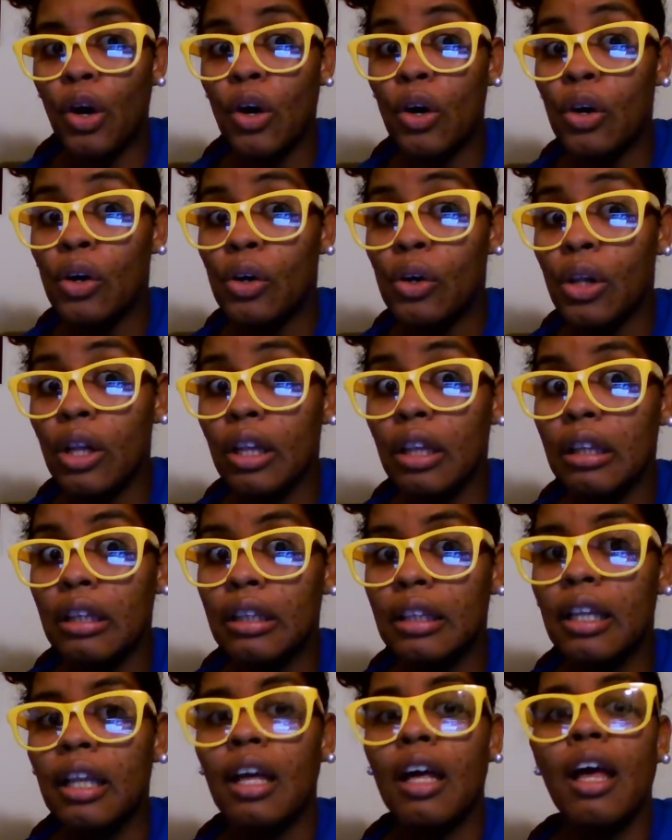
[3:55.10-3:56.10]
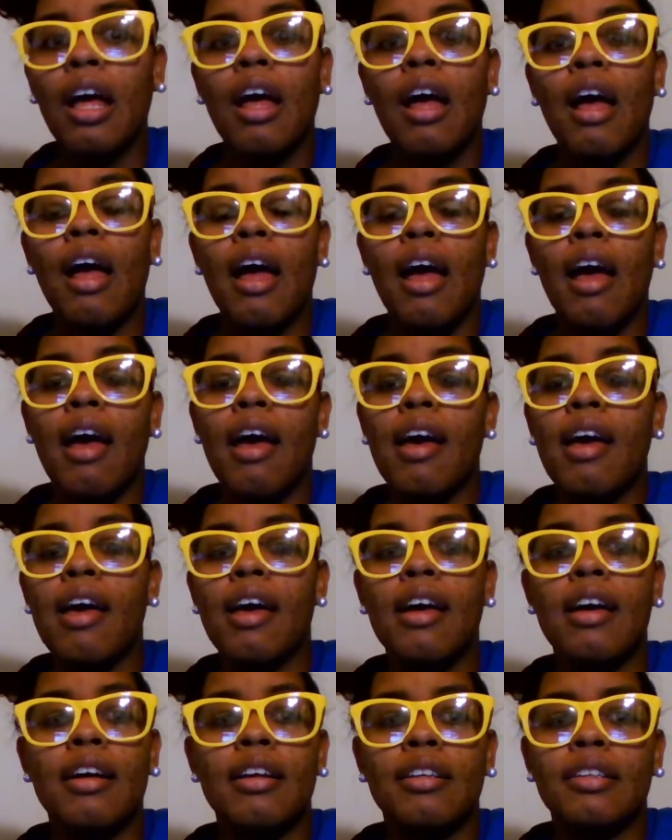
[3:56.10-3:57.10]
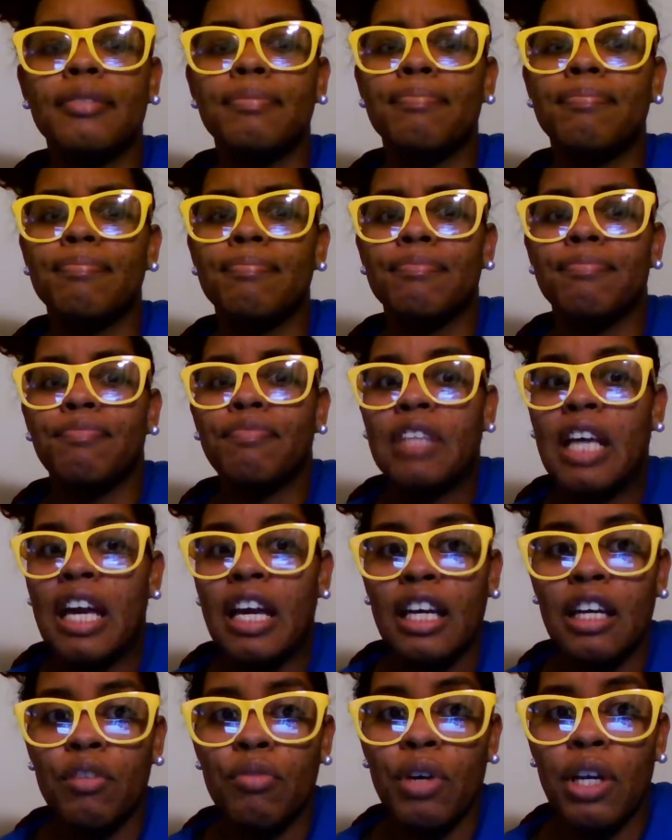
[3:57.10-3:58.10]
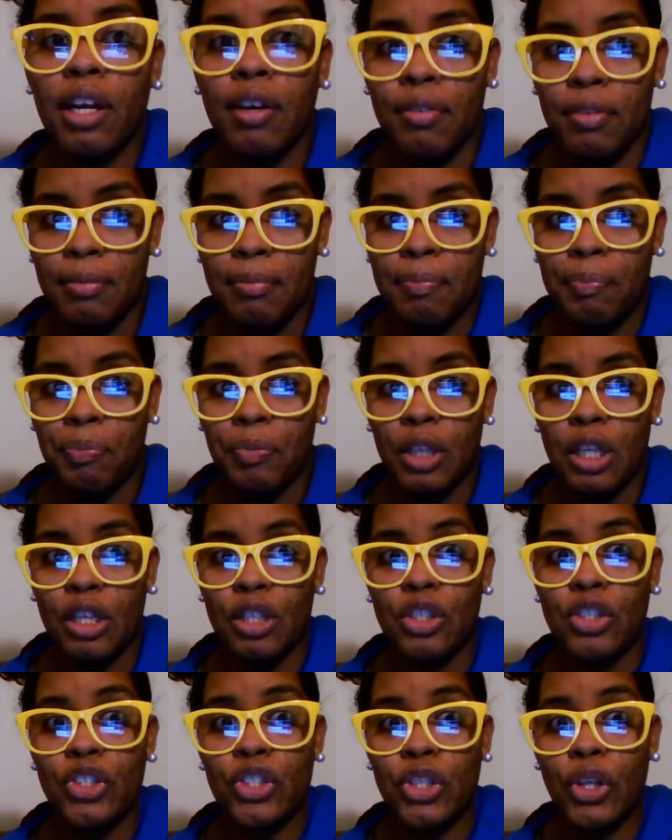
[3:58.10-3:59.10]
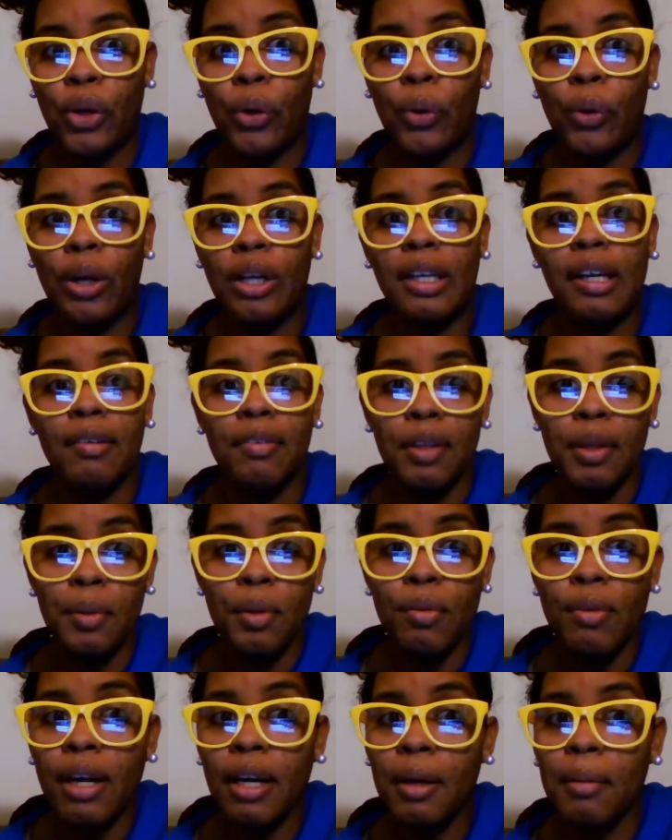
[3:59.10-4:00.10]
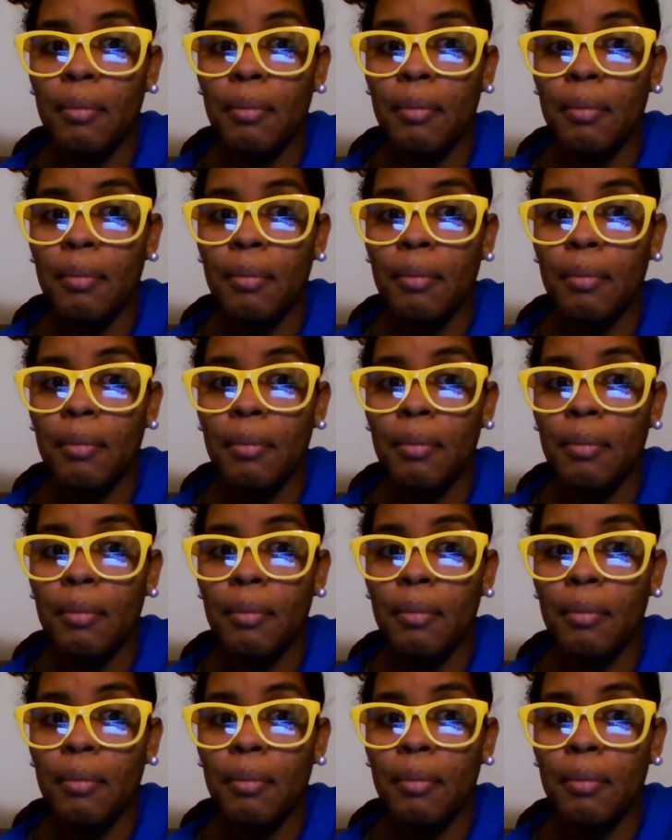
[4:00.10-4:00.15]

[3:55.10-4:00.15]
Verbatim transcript: call and can't get rid of them. So I definitely would